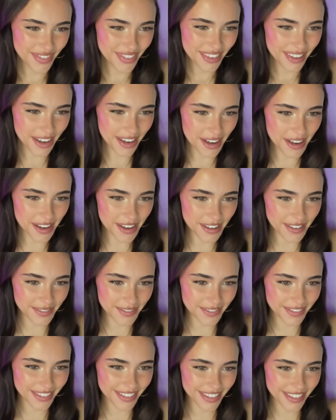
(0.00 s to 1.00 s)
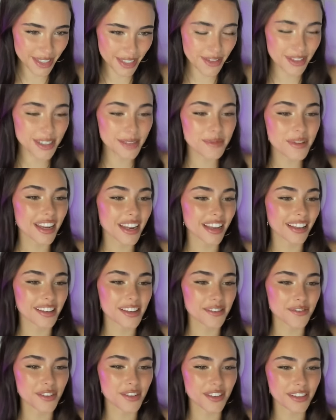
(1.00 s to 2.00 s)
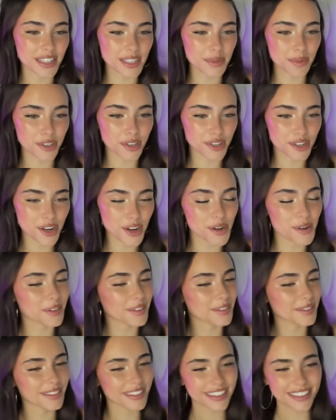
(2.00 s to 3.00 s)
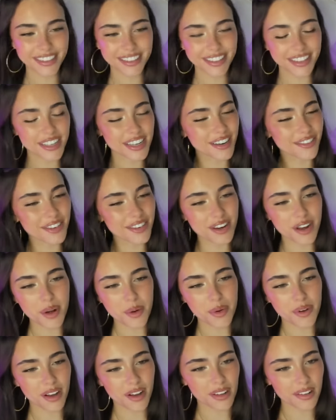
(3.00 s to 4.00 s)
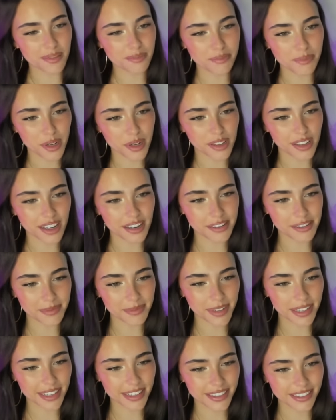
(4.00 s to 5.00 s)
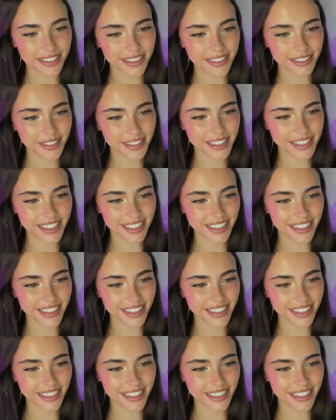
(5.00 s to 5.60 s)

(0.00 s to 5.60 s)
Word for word: um, you need to be an alien for at least one show. You never know what I'll pull out, man. We'll see.